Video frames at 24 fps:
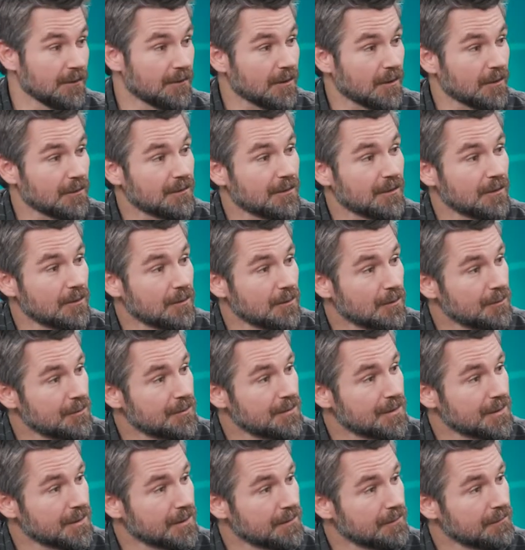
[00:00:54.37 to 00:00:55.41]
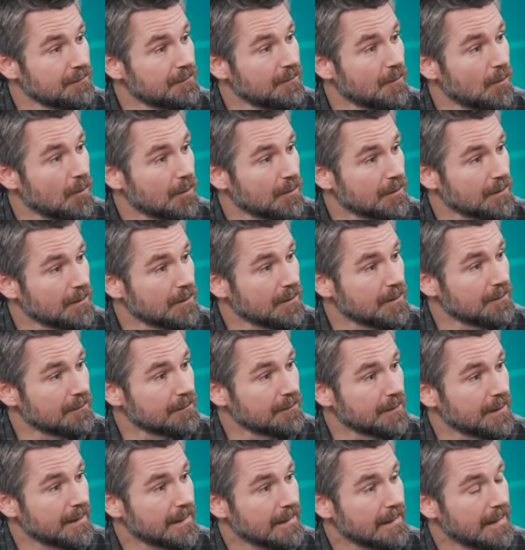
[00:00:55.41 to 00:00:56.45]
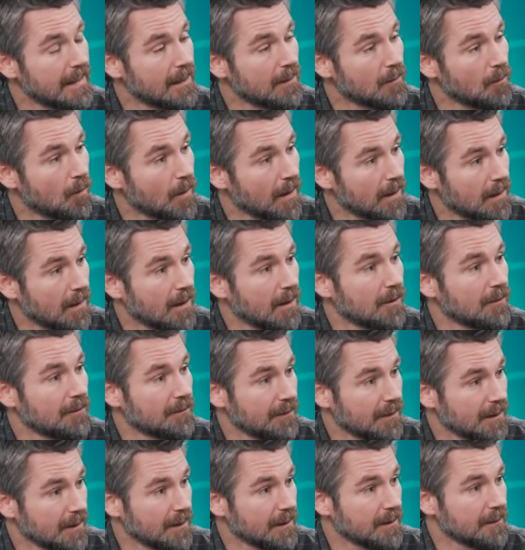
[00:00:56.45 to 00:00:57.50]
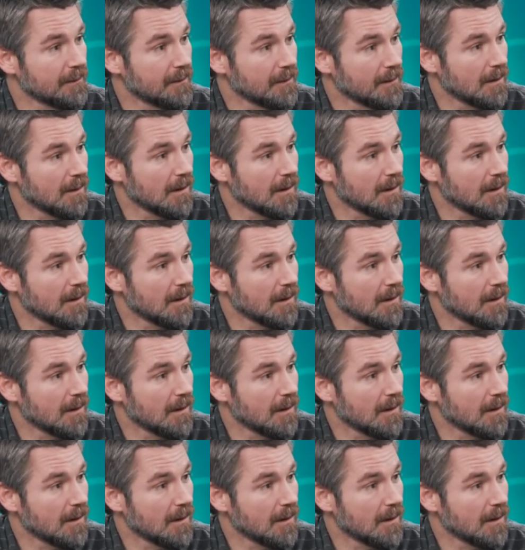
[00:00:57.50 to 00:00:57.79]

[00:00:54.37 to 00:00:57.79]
is our solution for delivering data warehousing in the